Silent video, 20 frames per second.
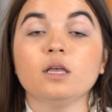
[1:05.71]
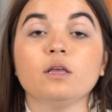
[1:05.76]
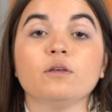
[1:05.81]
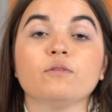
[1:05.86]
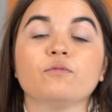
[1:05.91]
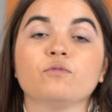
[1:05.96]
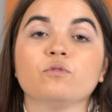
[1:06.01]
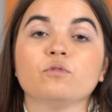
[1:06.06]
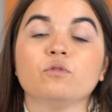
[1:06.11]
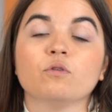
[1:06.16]

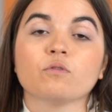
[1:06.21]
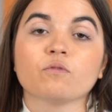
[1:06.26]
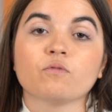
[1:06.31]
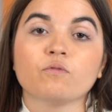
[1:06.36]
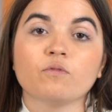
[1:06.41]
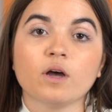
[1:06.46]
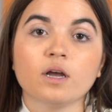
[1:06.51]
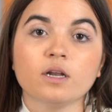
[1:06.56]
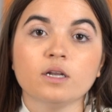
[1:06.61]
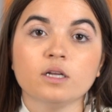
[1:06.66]
If you don't
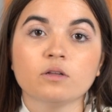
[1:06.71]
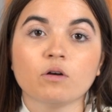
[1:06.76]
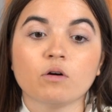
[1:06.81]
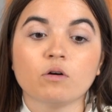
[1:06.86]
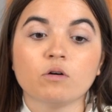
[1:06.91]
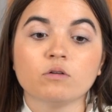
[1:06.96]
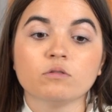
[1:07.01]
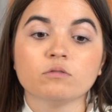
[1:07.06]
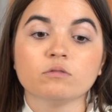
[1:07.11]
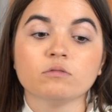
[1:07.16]
find it
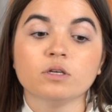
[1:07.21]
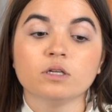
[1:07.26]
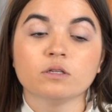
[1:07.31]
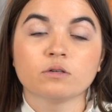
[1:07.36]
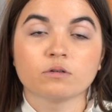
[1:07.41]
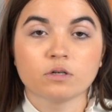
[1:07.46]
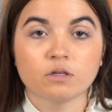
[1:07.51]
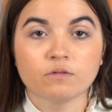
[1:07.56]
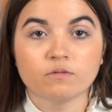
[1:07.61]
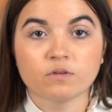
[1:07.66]
on
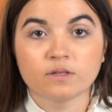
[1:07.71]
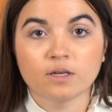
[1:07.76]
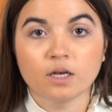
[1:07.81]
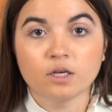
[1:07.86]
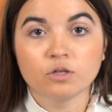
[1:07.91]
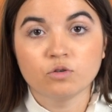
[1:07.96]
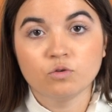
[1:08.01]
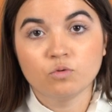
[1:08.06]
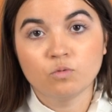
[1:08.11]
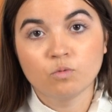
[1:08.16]
internet the
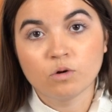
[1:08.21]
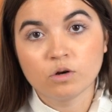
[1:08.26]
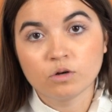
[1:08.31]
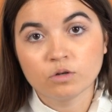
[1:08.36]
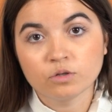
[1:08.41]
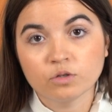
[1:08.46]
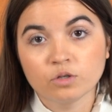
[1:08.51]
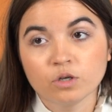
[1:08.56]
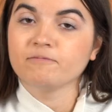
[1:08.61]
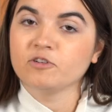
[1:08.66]
size you
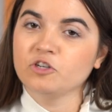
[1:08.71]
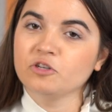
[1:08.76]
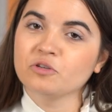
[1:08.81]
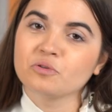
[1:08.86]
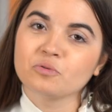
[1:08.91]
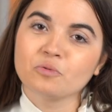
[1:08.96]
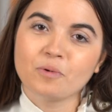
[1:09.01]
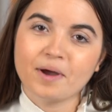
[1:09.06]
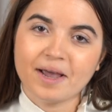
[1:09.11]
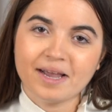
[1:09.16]
want,
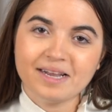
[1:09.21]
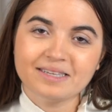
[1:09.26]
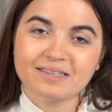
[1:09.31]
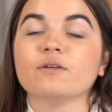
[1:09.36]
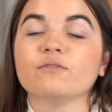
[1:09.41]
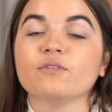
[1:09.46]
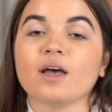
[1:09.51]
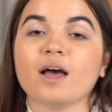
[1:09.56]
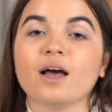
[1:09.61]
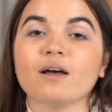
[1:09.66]
just
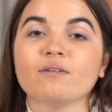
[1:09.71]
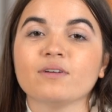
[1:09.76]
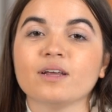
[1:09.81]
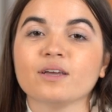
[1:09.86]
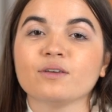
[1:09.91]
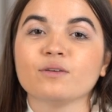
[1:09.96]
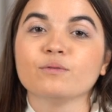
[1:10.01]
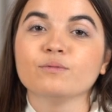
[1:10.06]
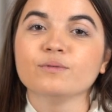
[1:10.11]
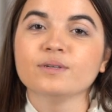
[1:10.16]
wait. They have
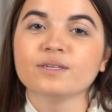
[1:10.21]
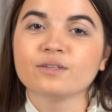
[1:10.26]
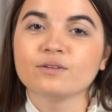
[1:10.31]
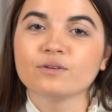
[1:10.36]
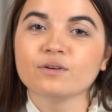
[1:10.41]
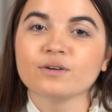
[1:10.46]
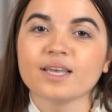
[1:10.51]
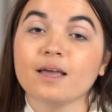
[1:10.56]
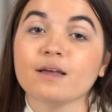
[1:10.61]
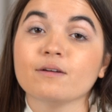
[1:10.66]
like a
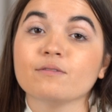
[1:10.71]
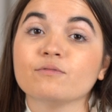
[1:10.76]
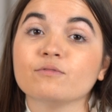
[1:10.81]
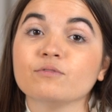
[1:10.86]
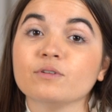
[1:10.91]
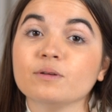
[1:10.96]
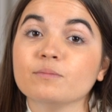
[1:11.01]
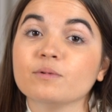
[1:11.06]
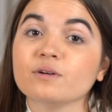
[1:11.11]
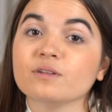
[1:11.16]
restock
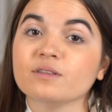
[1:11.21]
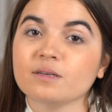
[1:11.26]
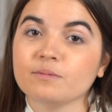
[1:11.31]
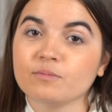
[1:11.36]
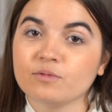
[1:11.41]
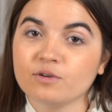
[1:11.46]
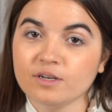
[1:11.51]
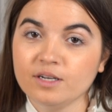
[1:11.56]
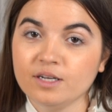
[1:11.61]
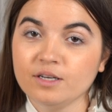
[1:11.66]
every Monday
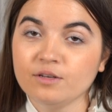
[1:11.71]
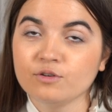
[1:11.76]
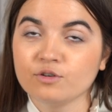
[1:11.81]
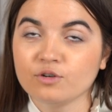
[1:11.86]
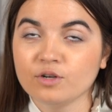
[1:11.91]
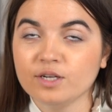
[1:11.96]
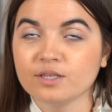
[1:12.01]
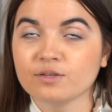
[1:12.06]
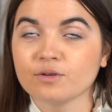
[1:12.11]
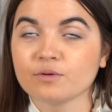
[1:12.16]
morning
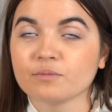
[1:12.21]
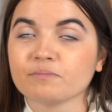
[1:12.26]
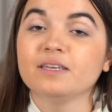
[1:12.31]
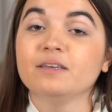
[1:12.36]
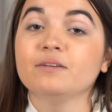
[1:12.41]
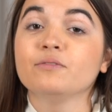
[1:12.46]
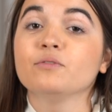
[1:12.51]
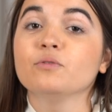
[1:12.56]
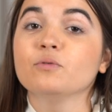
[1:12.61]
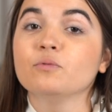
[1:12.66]
usually, so
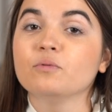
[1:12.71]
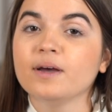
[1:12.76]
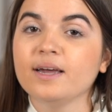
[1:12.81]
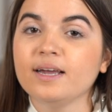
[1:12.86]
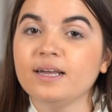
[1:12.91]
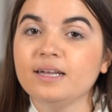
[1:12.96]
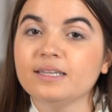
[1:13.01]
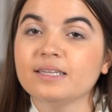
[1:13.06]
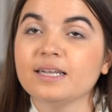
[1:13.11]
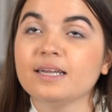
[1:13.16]
if you
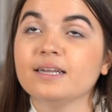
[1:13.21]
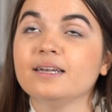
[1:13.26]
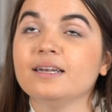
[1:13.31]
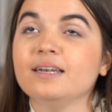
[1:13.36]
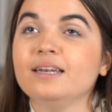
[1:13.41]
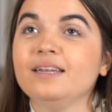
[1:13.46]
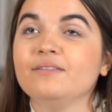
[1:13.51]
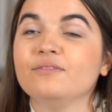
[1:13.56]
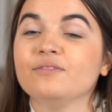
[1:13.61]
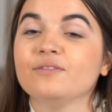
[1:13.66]
wait
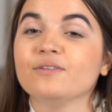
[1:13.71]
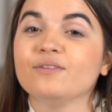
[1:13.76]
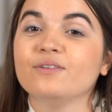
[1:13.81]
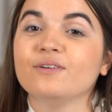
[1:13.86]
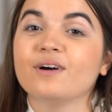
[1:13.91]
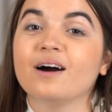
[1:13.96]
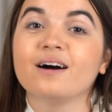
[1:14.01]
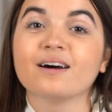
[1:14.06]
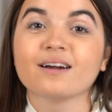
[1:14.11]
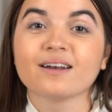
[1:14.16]
and if
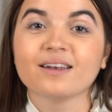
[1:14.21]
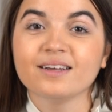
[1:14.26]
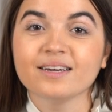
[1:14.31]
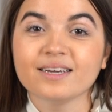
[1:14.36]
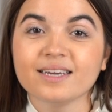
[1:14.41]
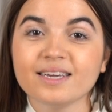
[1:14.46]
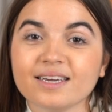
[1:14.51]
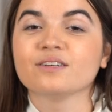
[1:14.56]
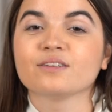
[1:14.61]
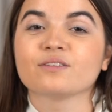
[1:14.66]
you are
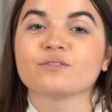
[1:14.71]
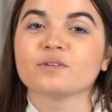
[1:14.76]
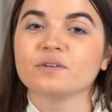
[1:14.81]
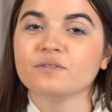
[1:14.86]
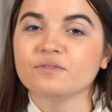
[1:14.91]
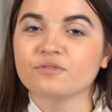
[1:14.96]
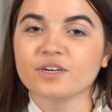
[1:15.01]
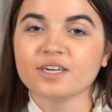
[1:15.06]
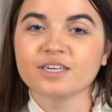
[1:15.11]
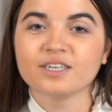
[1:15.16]
lucky, just
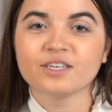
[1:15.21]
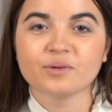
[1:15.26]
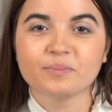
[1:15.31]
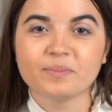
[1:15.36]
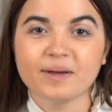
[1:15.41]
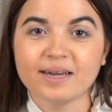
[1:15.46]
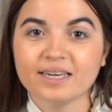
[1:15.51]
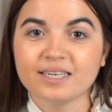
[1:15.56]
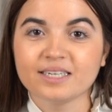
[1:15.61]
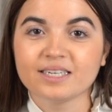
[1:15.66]
refresh your
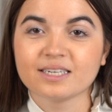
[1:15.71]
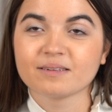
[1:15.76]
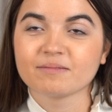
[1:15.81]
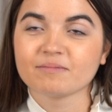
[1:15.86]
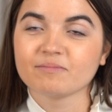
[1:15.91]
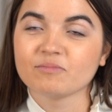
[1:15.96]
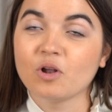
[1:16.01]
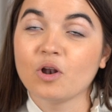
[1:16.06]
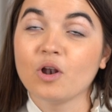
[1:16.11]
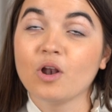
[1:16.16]
page
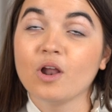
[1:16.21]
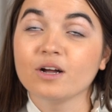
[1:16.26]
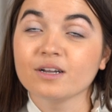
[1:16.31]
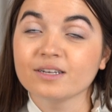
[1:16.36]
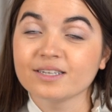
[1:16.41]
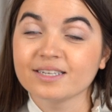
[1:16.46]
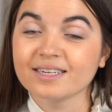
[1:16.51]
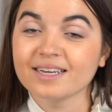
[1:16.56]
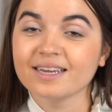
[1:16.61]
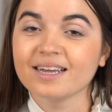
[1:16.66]
a
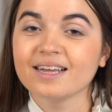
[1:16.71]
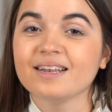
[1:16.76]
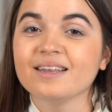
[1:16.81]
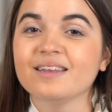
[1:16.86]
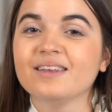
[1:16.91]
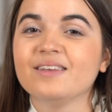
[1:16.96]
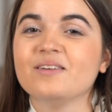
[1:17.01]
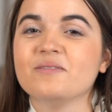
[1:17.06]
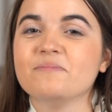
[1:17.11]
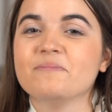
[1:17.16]
lot
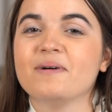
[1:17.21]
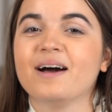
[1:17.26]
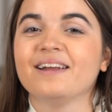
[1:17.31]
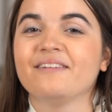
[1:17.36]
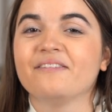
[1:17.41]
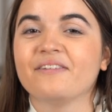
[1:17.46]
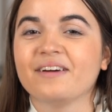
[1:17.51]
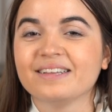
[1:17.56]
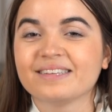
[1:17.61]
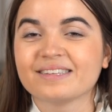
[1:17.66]
and you
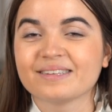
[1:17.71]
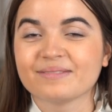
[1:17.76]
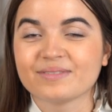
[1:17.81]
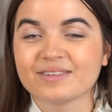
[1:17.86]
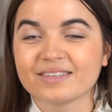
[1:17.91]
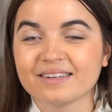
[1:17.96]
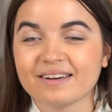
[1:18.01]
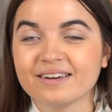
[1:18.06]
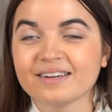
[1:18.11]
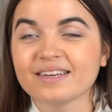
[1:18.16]
might find some
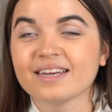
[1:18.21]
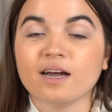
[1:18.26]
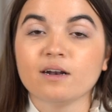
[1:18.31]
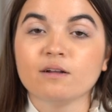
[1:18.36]
stock.